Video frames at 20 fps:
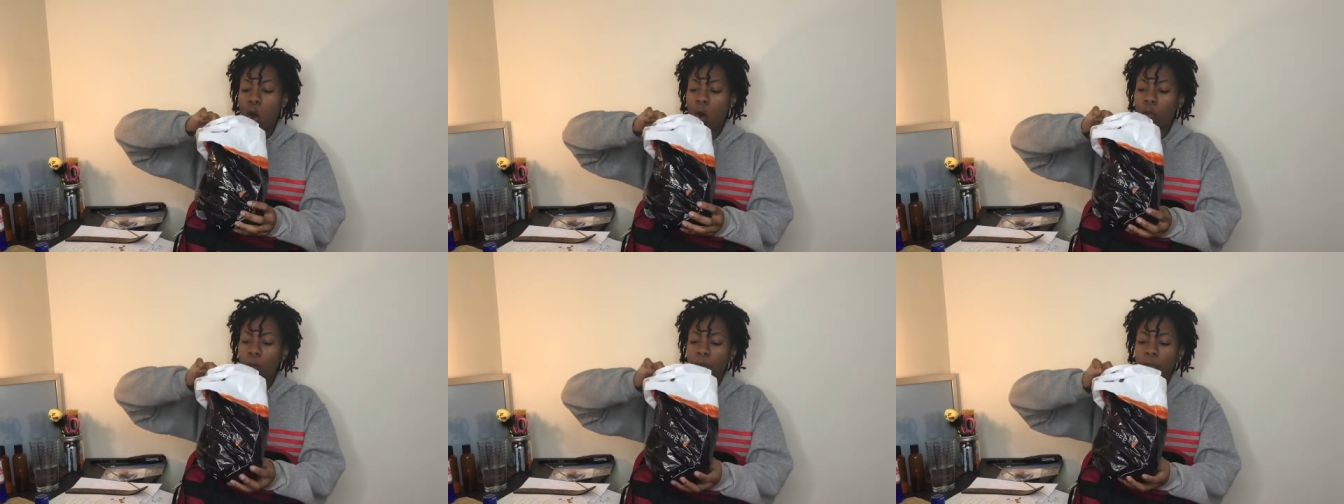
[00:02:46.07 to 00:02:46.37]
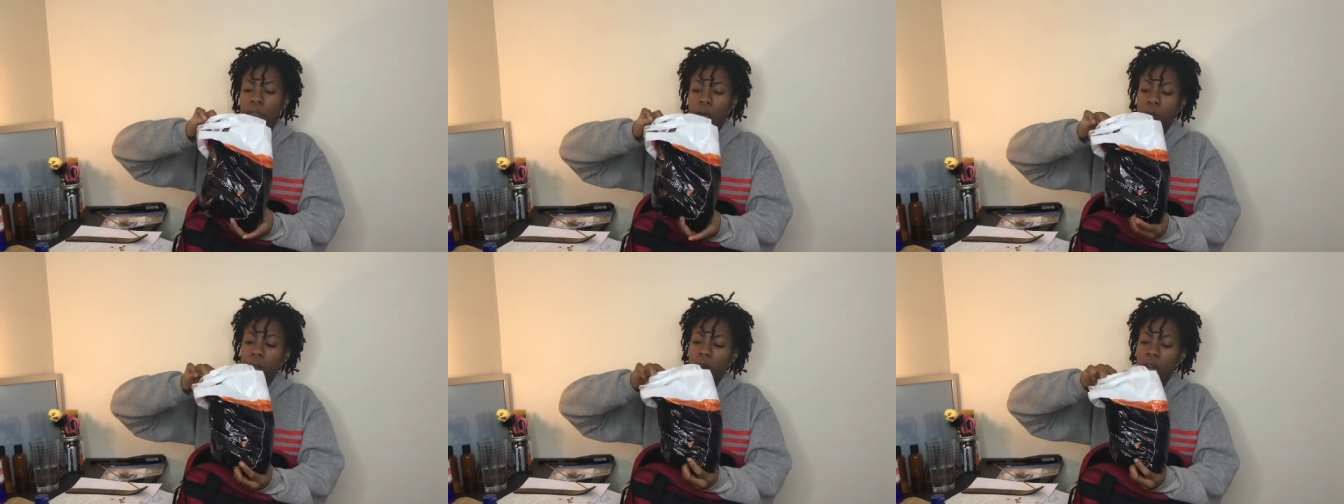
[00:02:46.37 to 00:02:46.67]

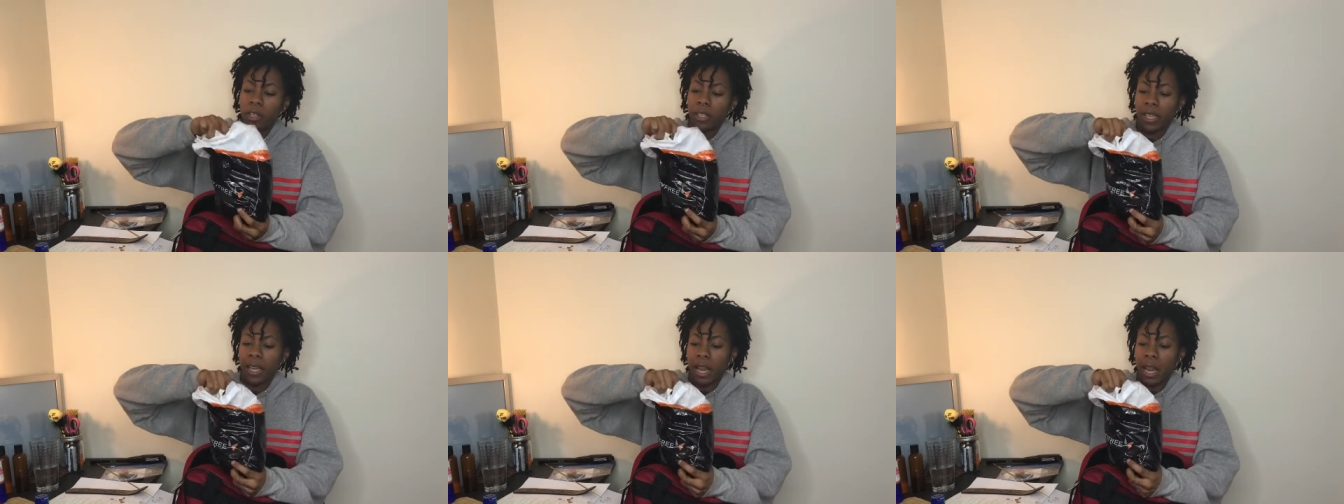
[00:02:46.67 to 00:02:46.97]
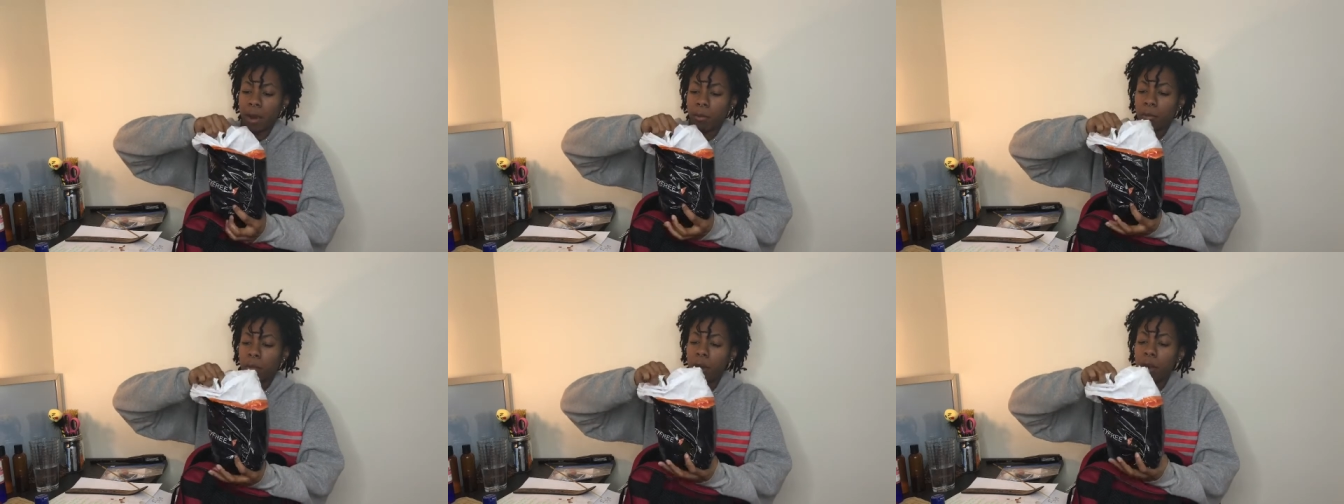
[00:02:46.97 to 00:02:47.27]
open them on
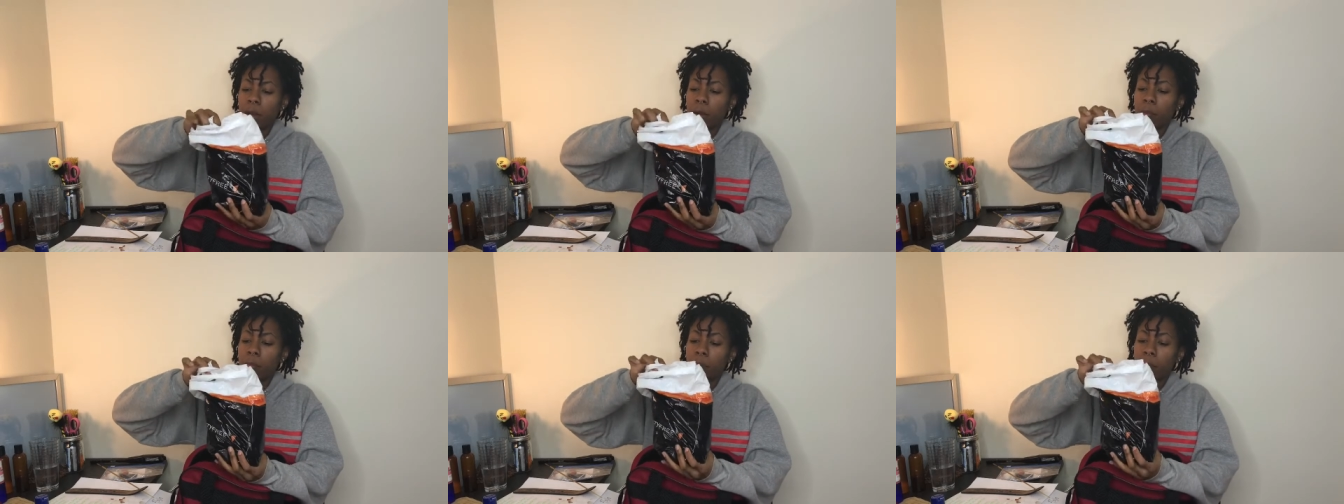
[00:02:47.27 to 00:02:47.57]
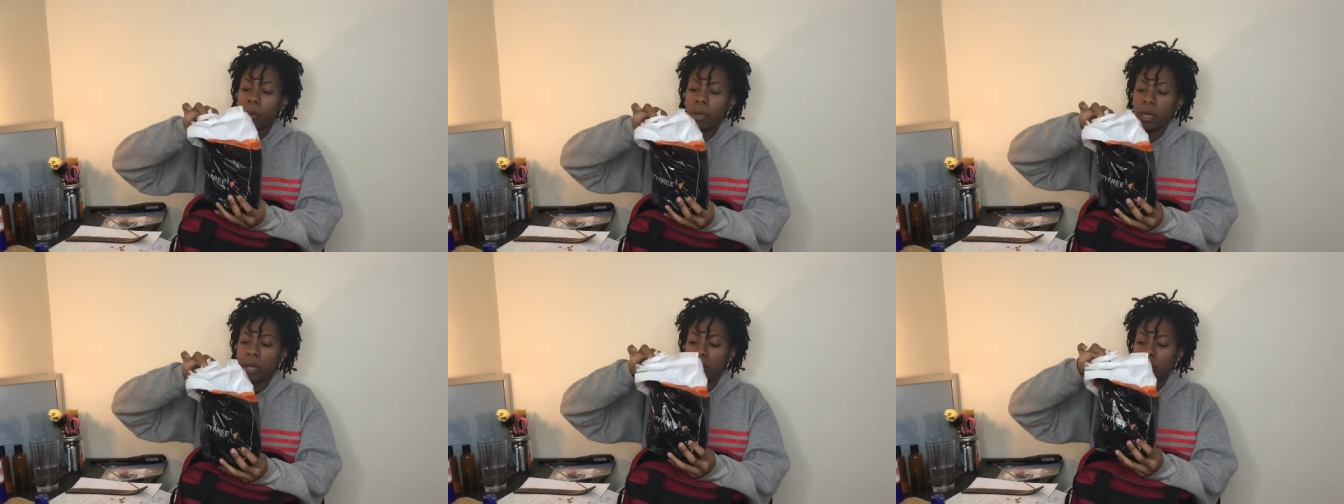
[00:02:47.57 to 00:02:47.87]
camera,
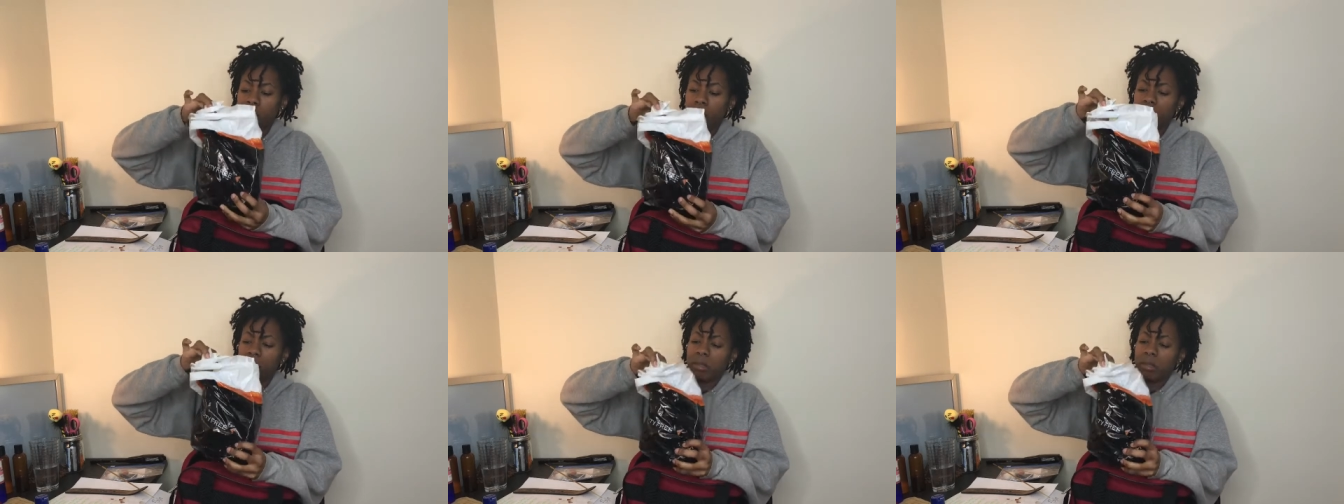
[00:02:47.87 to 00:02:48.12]
but